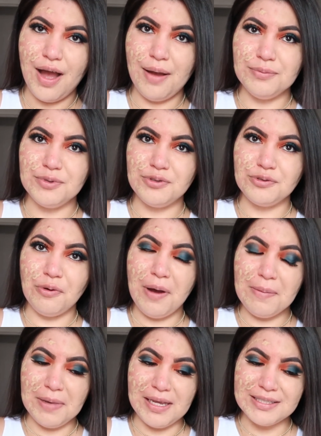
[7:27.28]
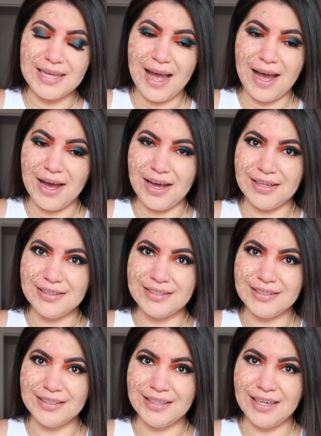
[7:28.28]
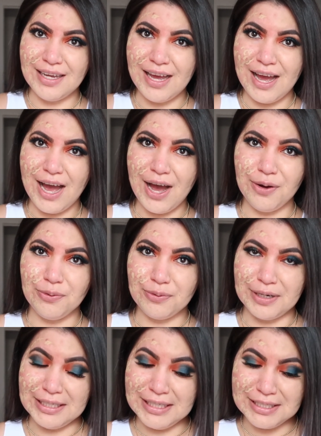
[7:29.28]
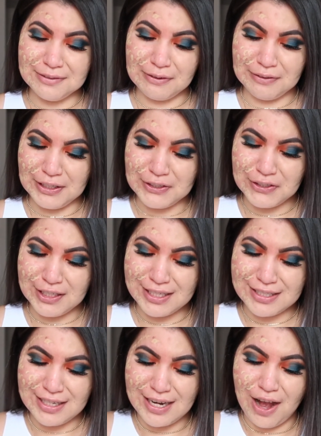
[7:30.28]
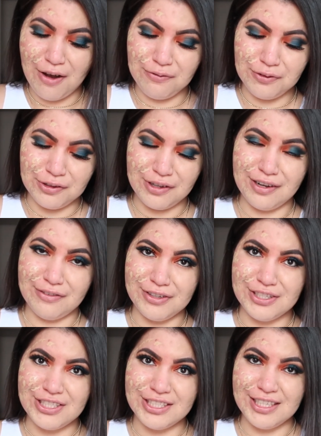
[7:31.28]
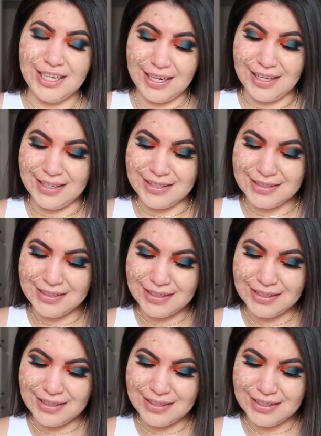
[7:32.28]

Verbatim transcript: I'm so amazed at how runny this foundation is and how full coverage it is.